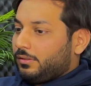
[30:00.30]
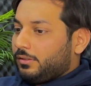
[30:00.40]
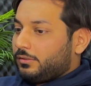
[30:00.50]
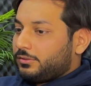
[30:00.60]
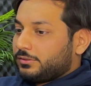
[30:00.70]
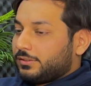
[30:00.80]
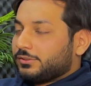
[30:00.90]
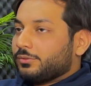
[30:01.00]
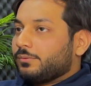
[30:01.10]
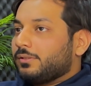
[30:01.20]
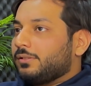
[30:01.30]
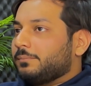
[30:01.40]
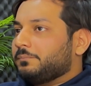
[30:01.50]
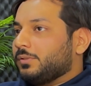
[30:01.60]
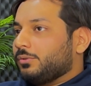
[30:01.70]
Interesting. So,
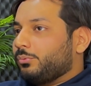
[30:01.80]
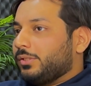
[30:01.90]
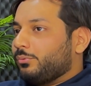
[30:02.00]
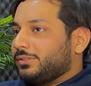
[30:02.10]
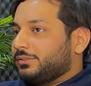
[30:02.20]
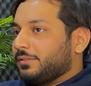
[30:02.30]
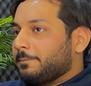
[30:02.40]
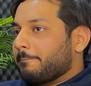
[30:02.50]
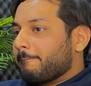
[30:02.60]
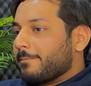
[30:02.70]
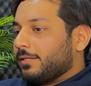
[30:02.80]
a quick question.